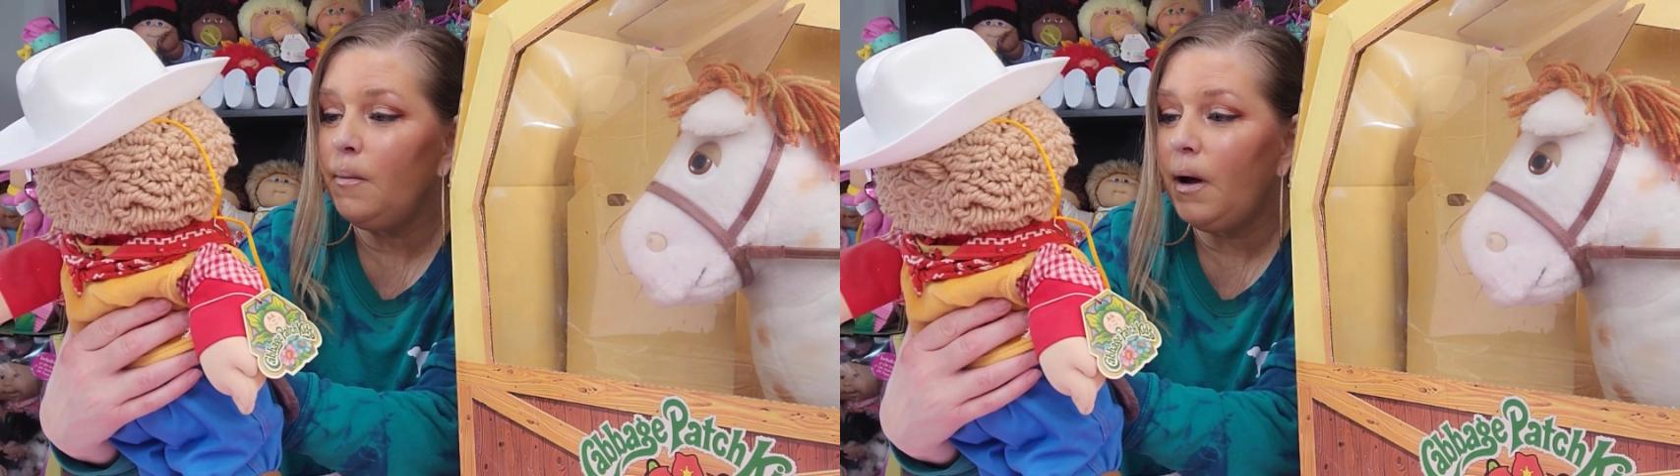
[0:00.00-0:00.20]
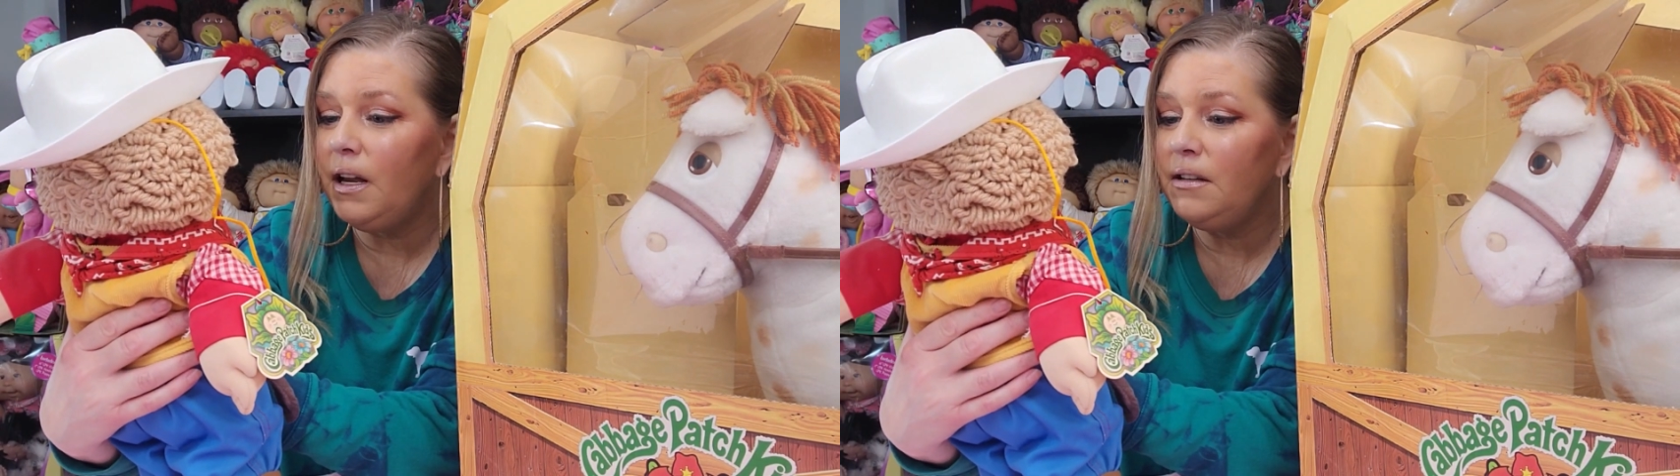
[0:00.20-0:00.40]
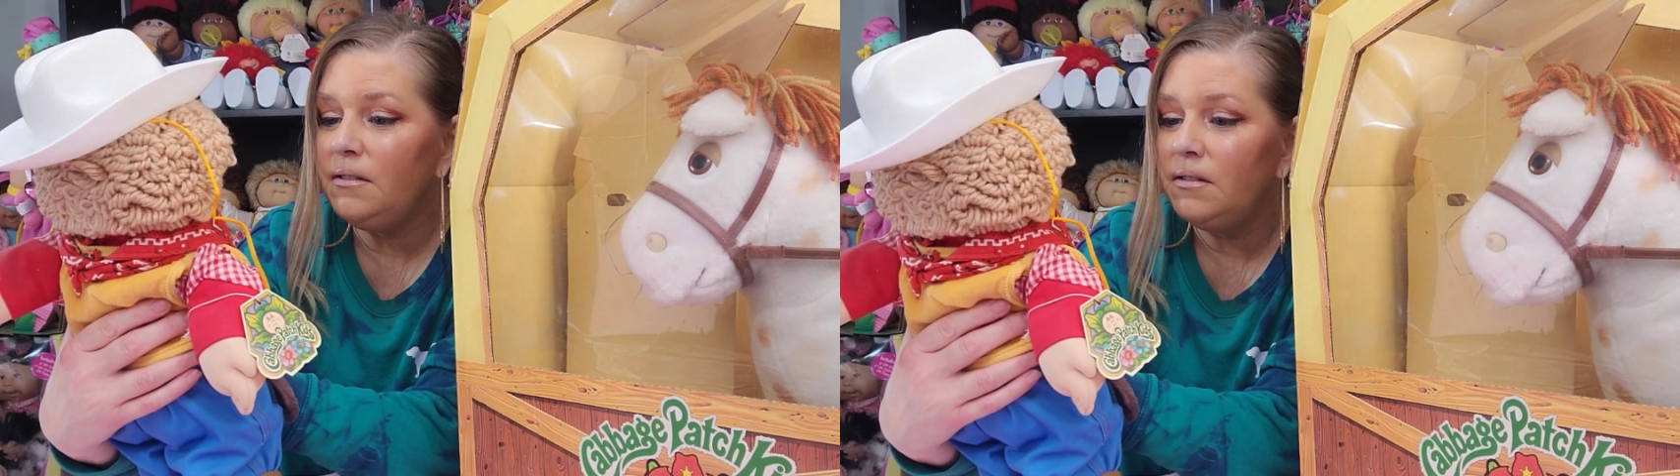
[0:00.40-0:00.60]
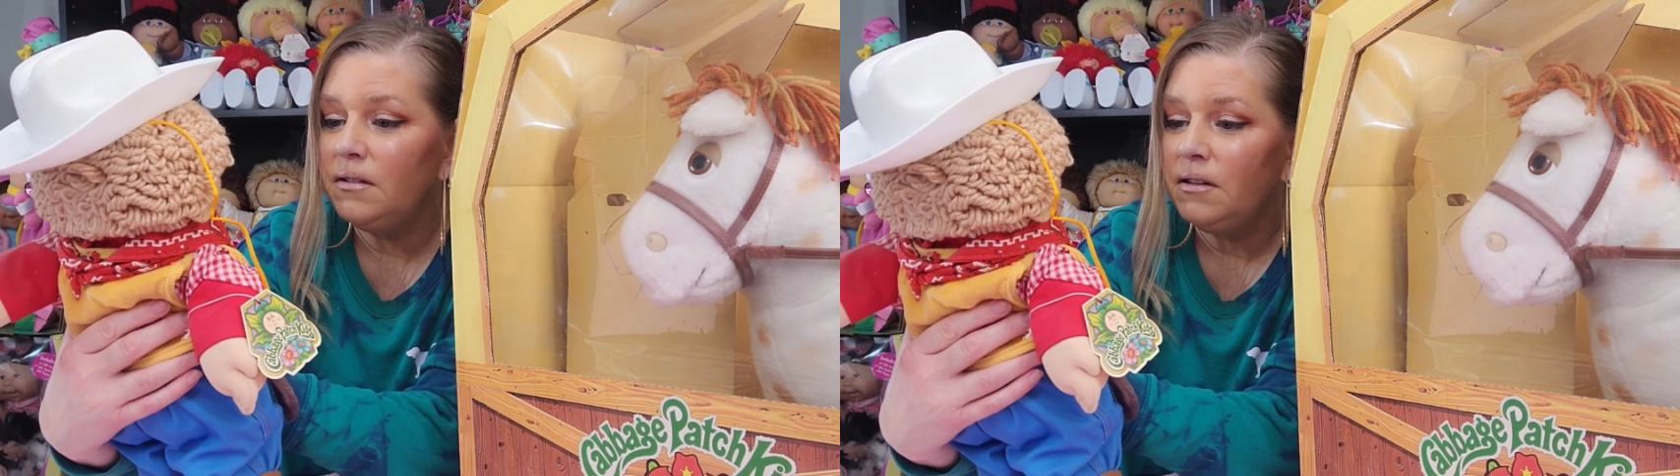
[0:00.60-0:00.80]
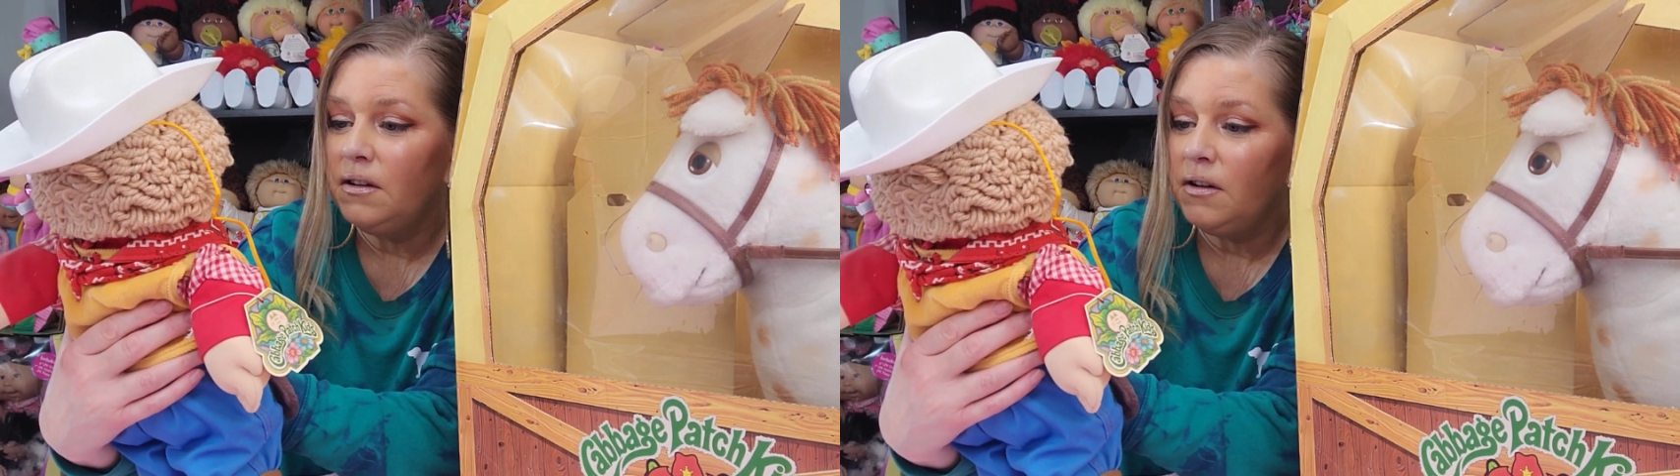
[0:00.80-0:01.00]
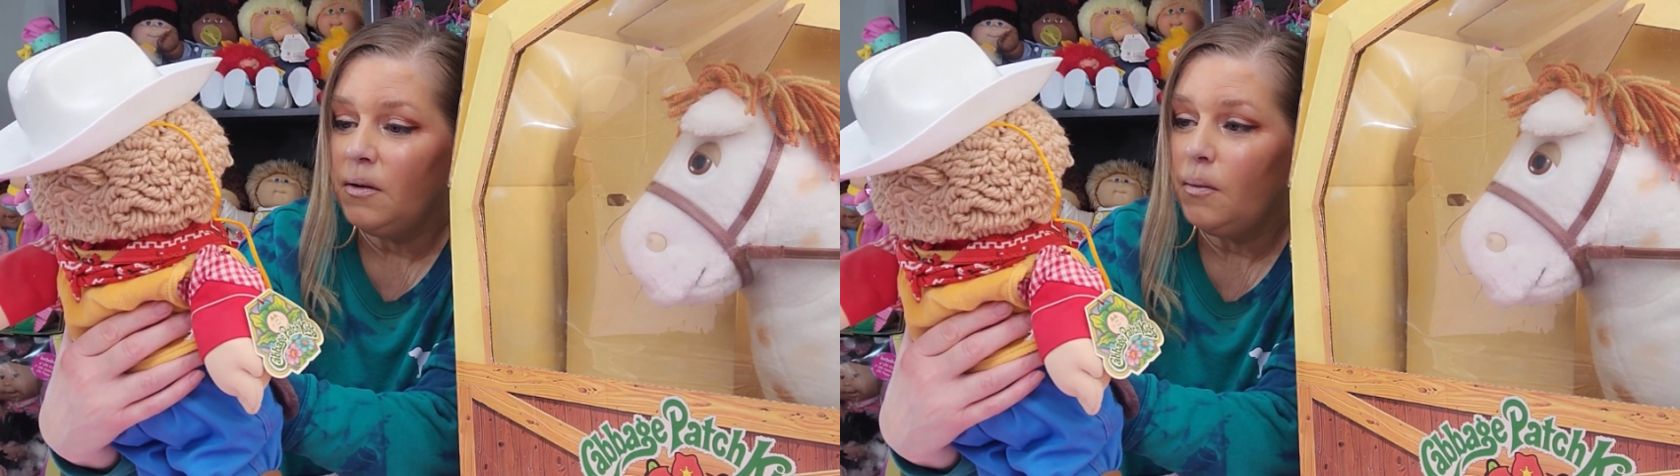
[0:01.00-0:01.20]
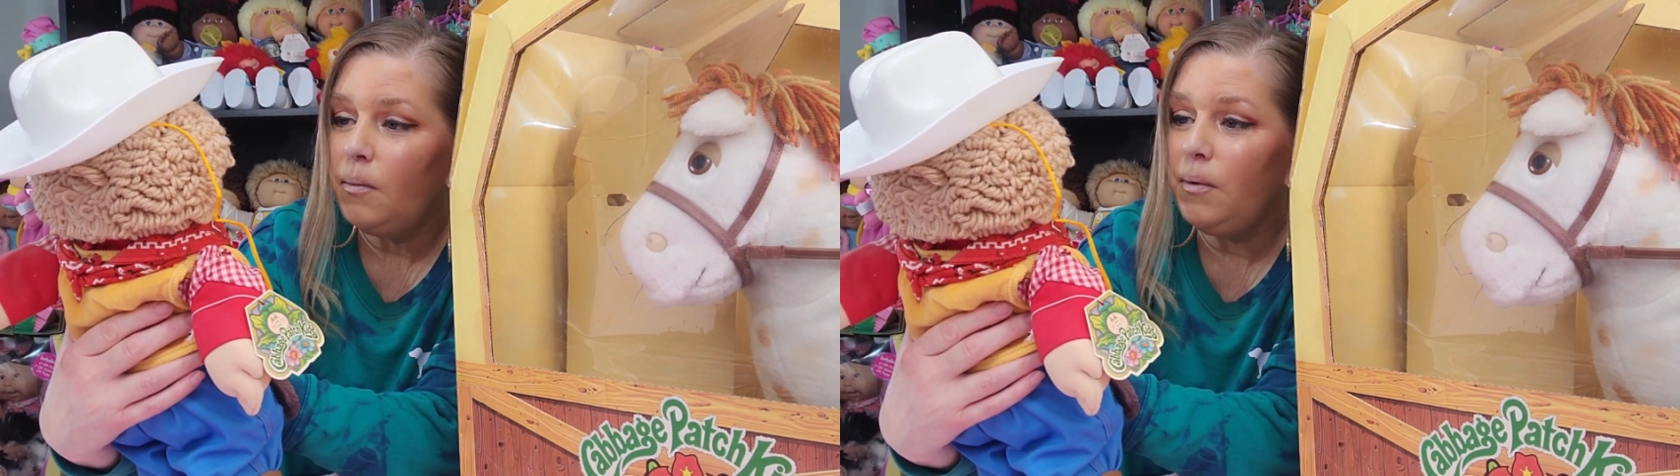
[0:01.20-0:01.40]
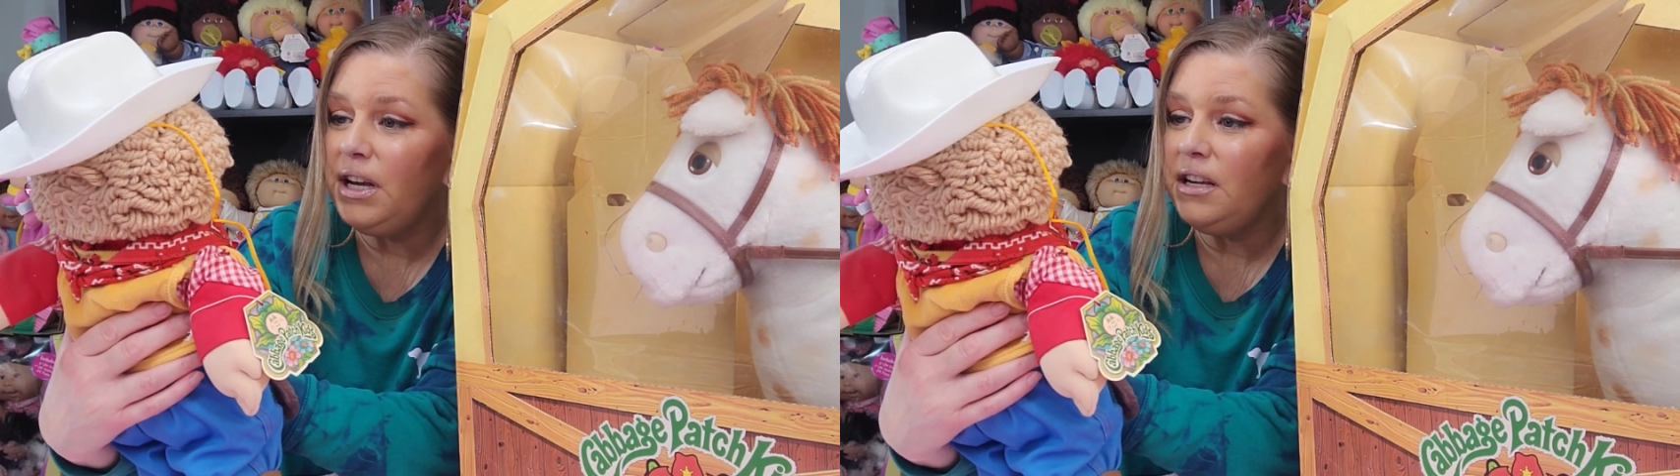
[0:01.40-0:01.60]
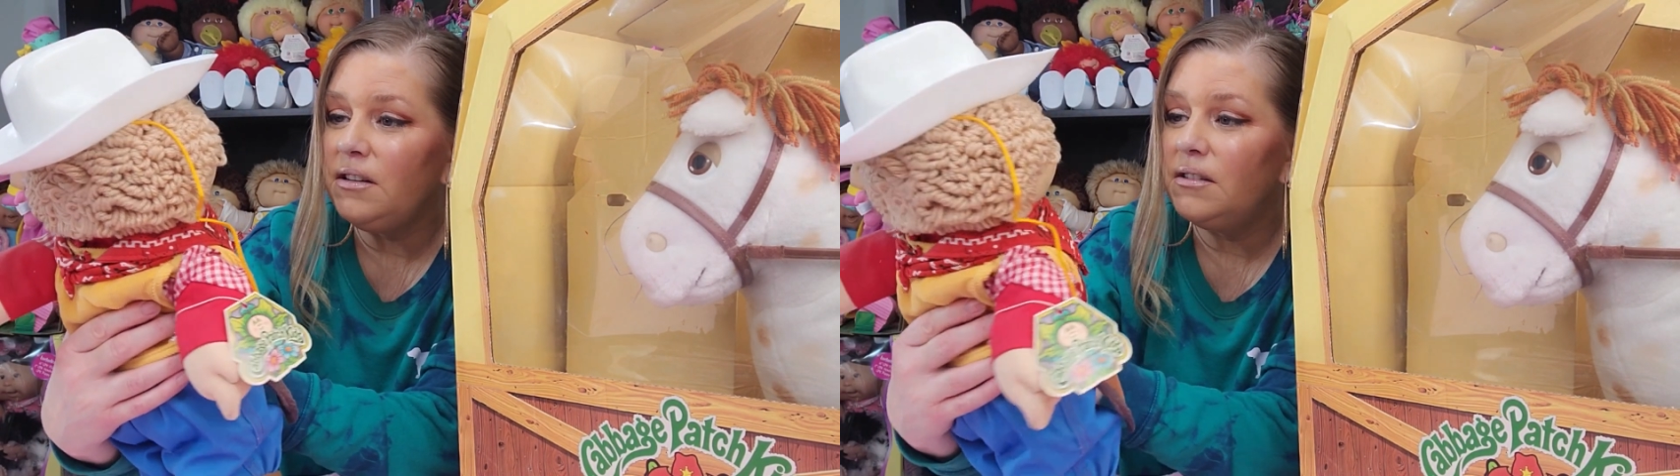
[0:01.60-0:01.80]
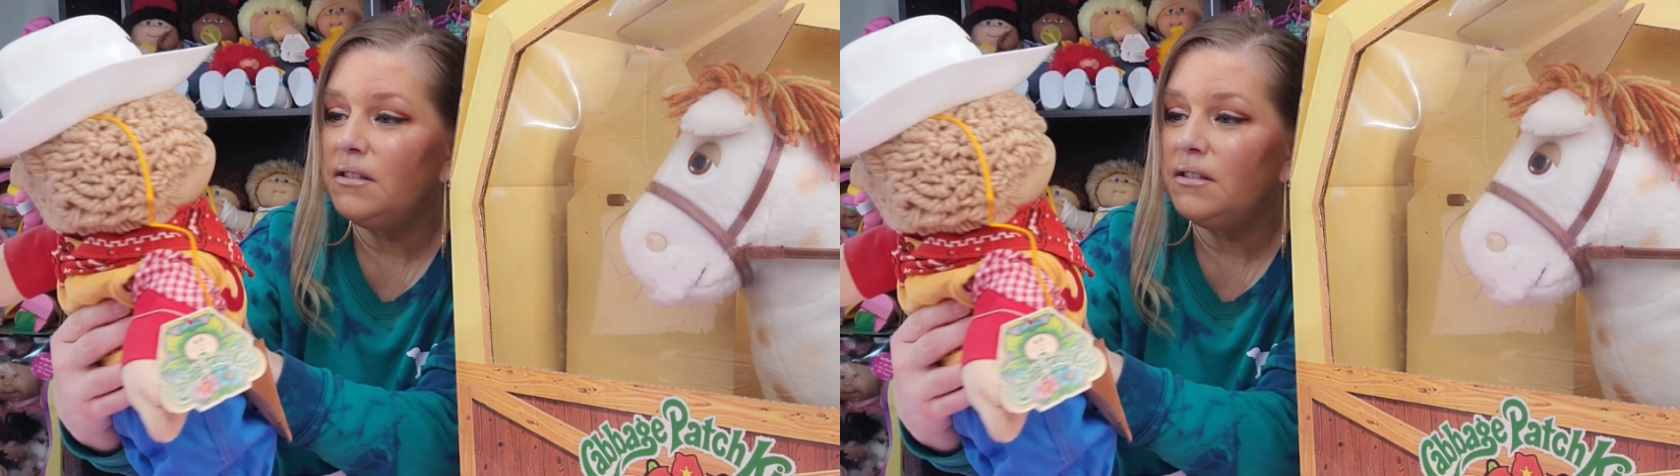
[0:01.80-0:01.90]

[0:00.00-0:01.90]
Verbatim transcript: one wheat